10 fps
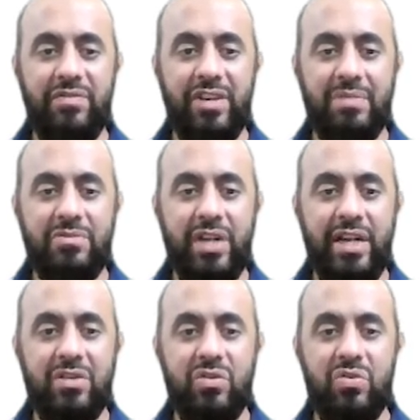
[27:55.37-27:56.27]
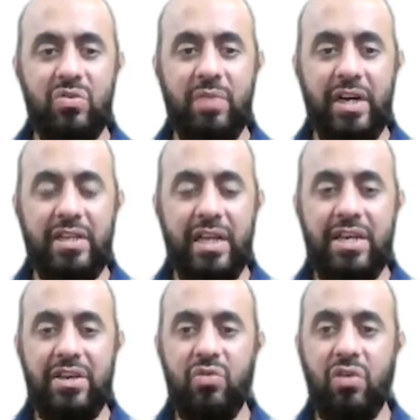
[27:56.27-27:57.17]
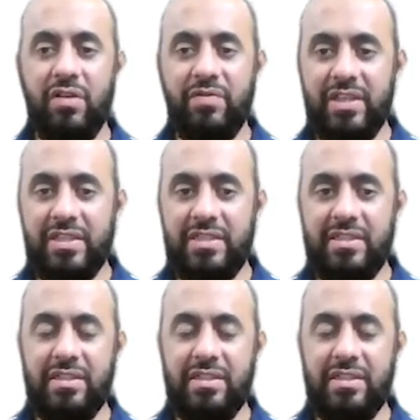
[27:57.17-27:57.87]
what I'm trying to do by telling you all of this,